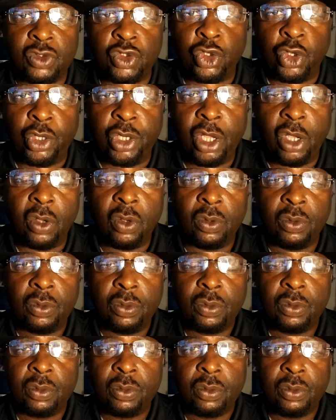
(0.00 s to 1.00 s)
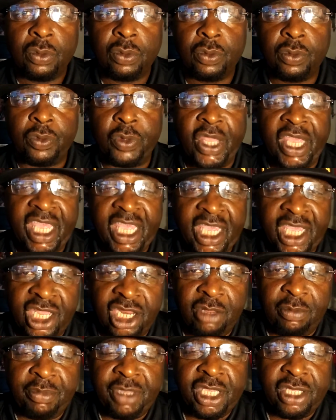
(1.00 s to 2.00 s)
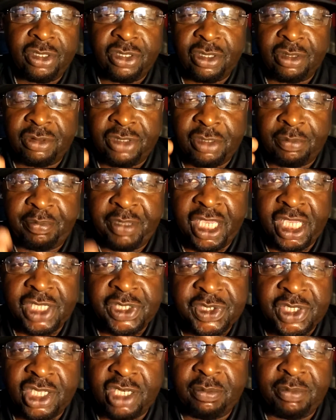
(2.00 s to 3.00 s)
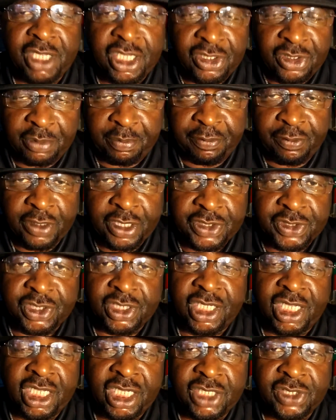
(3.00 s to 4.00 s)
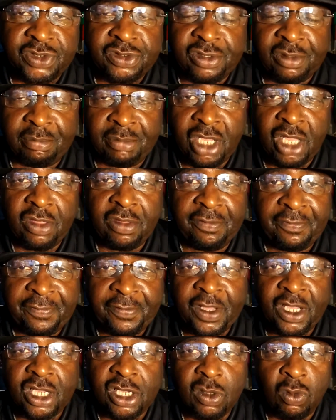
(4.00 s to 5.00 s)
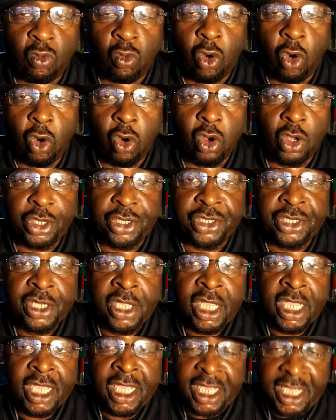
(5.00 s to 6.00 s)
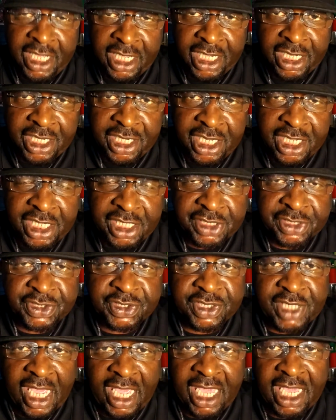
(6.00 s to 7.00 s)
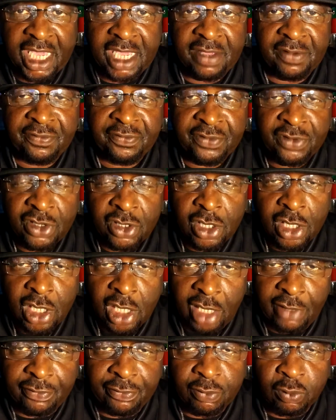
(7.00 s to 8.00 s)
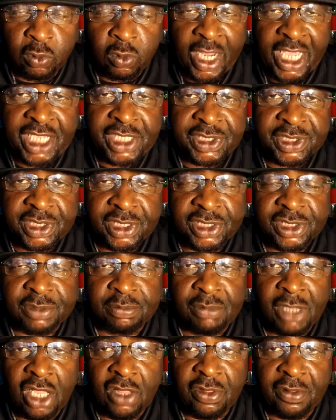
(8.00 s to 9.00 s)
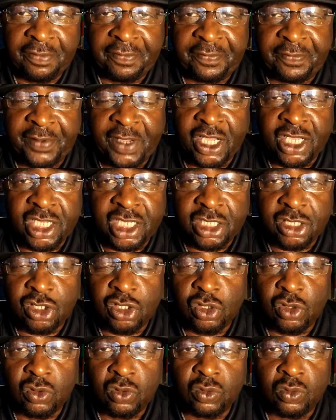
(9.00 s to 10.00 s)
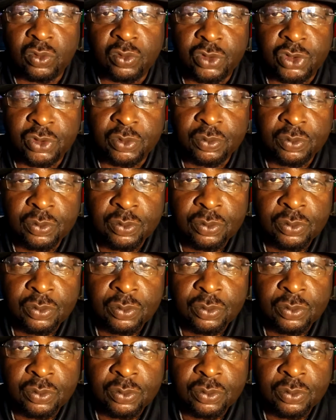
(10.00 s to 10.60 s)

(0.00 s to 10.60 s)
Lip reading: You know, the enemy, the biggest enemy in the prison is the motherfucking warden and his staff of racist motherfucking goons.